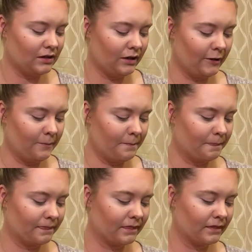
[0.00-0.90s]

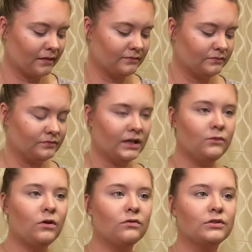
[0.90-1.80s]
It
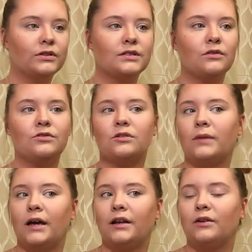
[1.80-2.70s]
won't look so
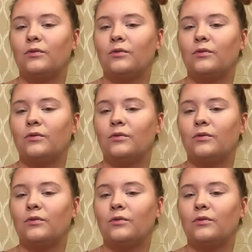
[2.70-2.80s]
dramatic